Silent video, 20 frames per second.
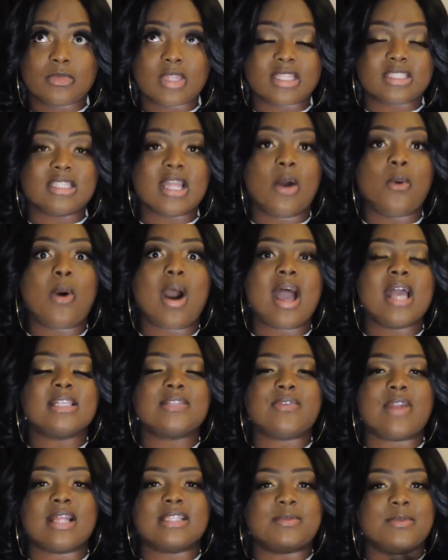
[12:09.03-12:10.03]
it's not
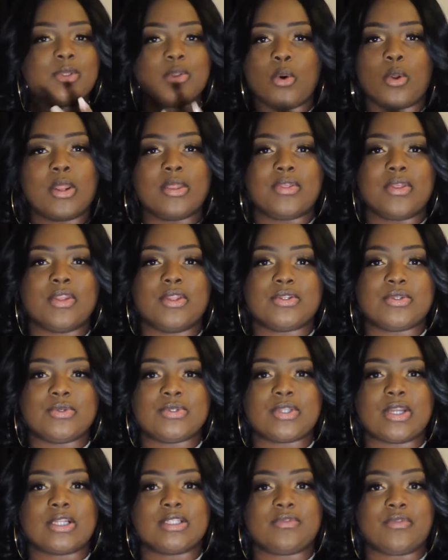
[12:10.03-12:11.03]
wise for that to be the only thing that
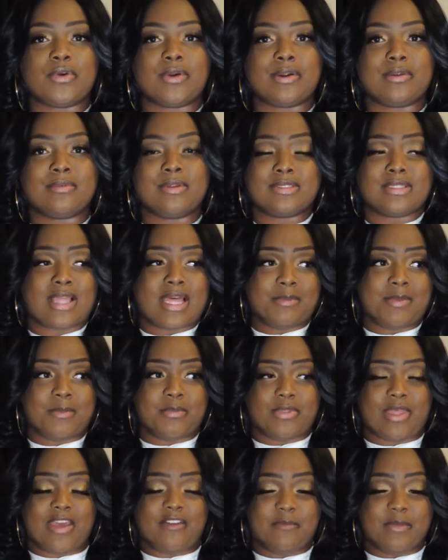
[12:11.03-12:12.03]
you search for. There's a lot of
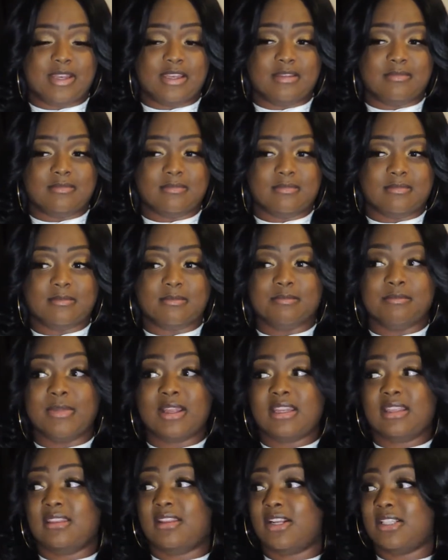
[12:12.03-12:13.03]
people that have money.
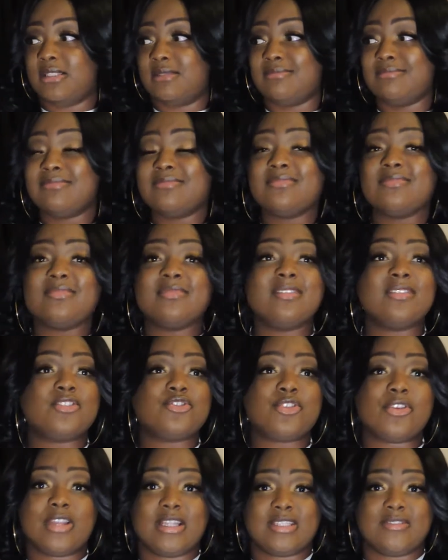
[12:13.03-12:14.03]
There's
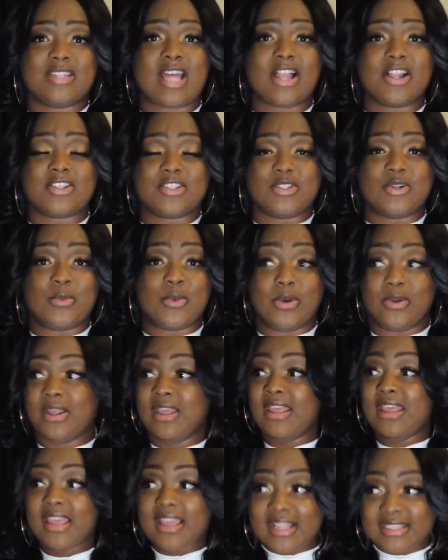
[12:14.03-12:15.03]
trillions of dollars in the world.
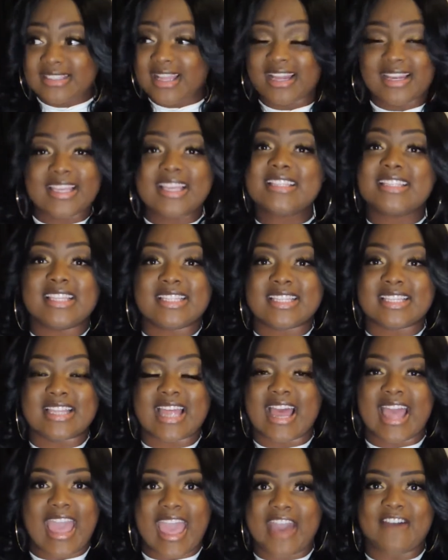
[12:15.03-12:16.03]
It's not easy to
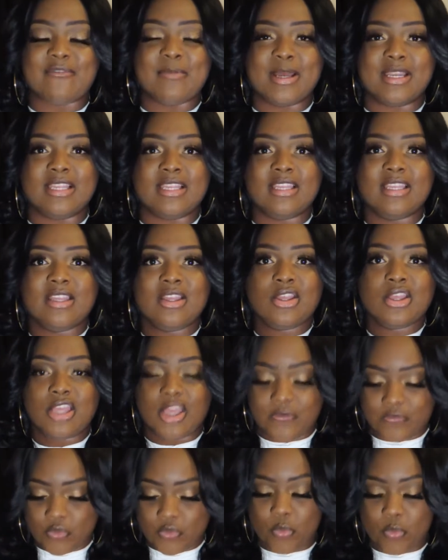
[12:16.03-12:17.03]
not have money.
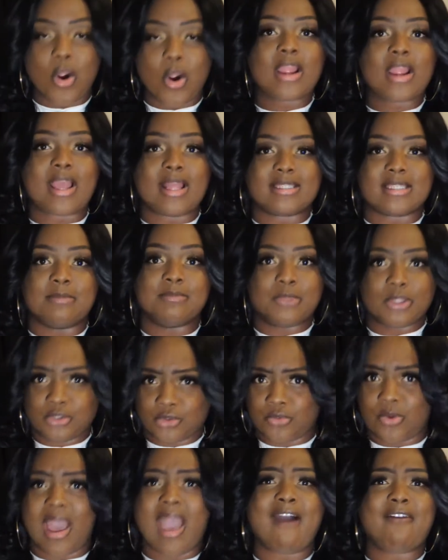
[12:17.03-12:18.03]
If you work at
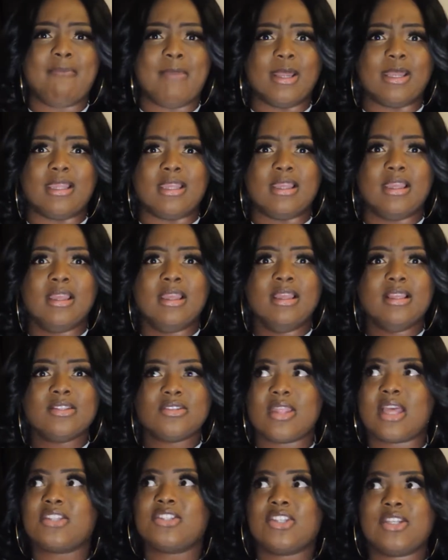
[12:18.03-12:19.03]
something, you will have money.
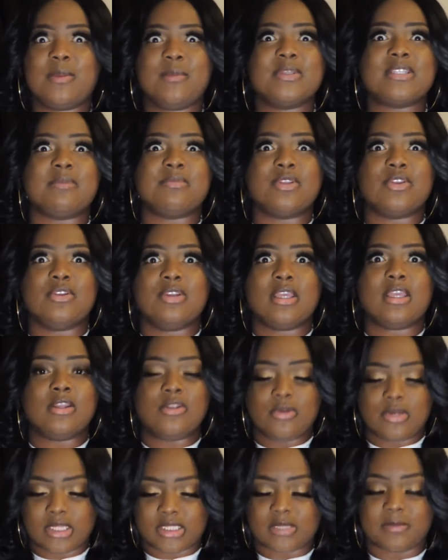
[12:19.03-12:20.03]
So that shouldn't be something you
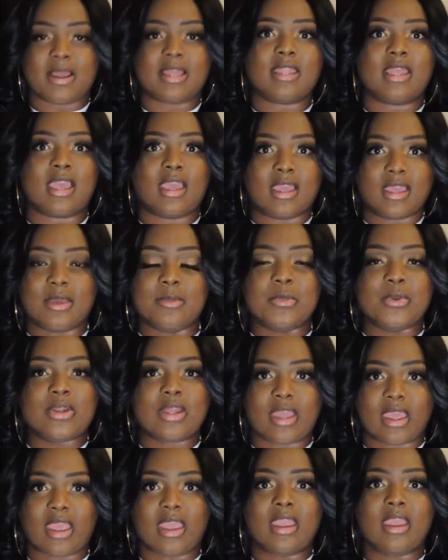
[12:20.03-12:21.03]
need. You need somebody that can
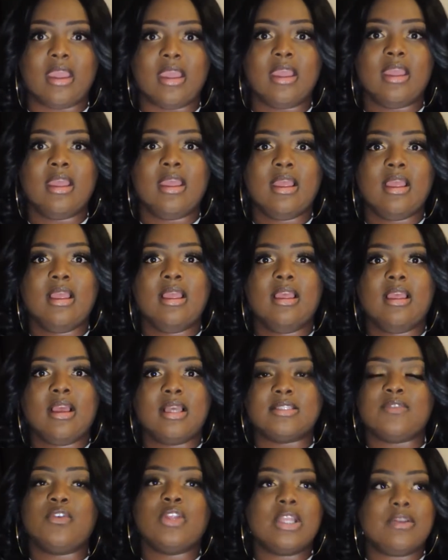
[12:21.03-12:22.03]
communicate.
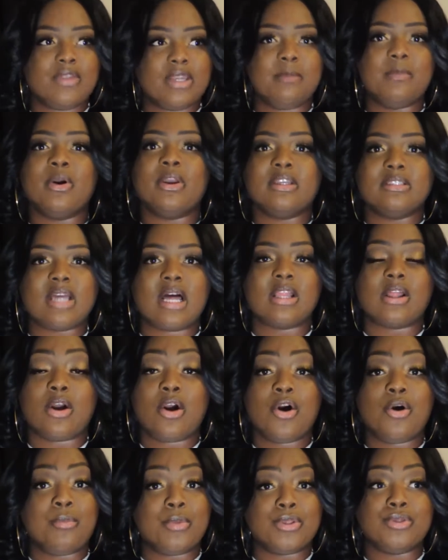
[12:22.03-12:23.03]
Because if you live in $1 million
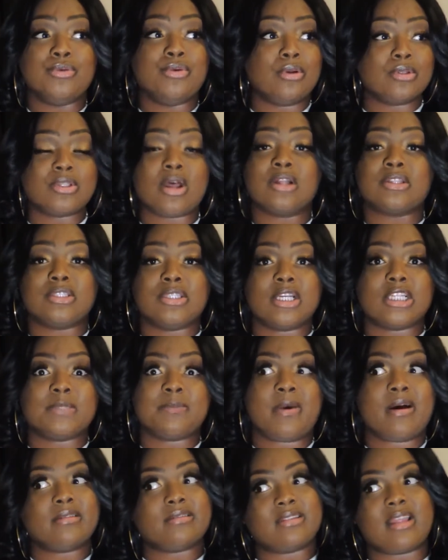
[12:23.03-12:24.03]
home and you don't talk to your
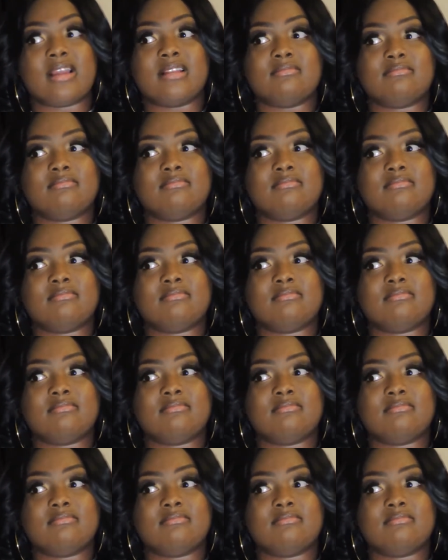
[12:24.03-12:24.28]
spouse,